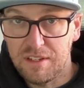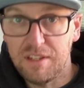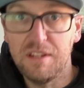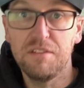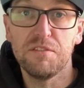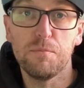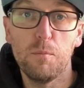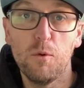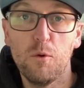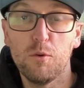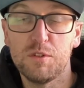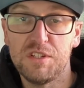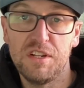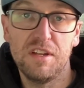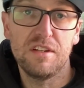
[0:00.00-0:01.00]
gives
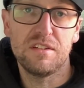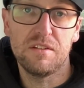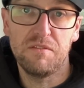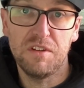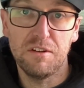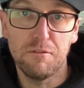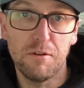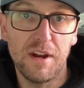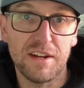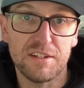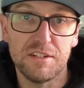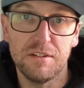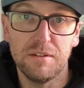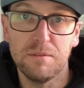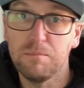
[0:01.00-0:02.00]
more chance of
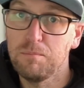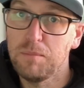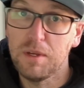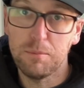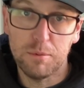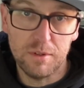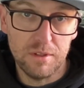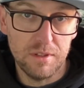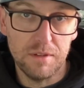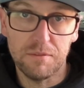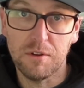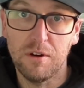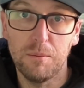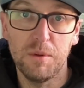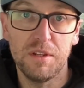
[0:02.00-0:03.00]
interaction, people to leave
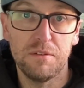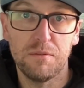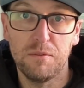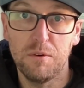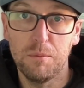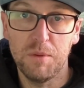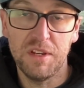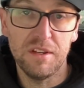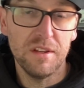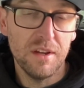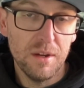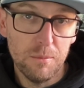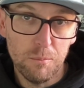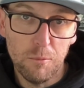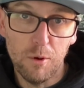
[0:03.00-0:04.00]
comments for me,
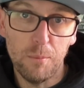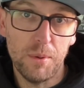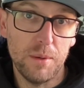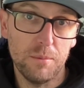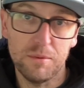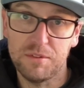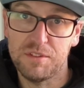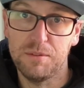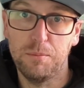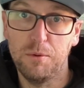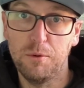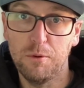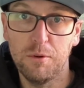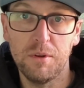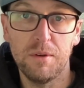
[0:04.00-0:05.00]
more people to
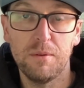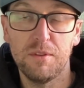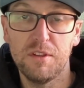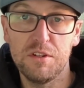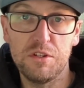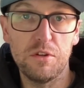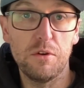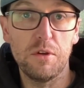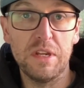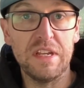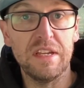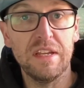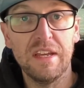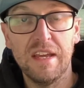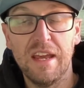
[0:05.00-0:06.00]
support the
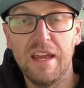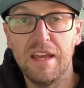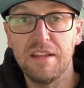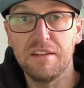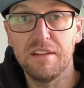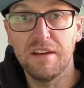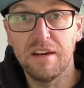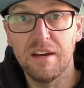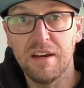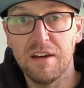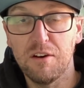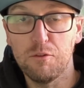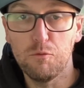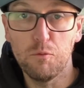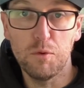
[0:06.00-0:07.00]
journey, and
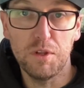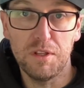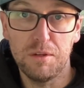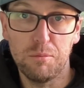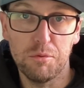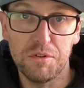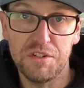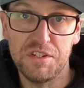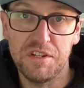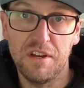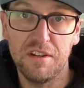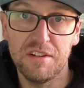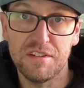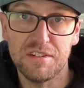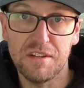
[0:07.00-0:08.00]
I'd really
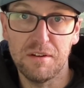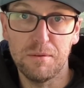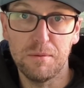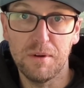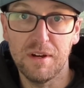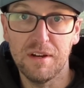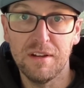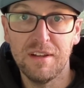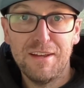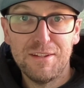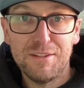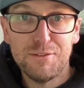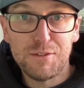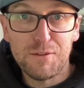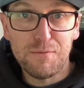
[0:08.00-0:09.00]
appreciate it. So
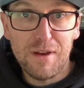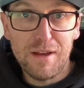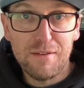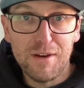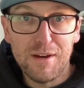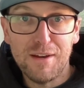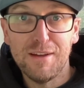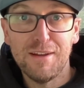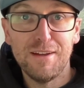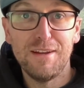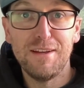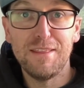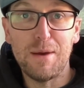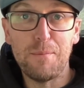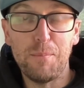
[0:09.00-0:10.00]
do us a favour,
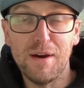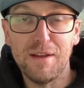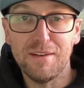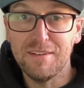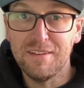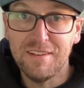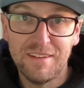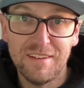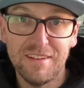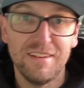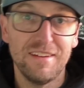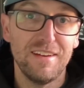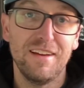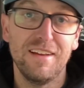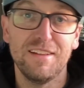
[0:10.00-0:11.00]
hit that button.
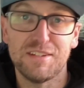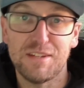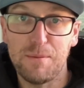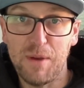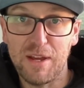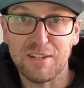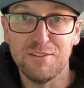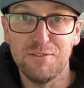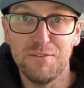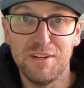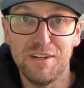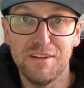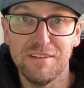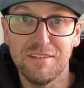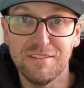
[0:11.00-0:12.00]
Let's get back to the
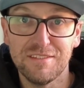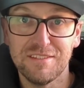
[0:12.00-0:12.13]
video.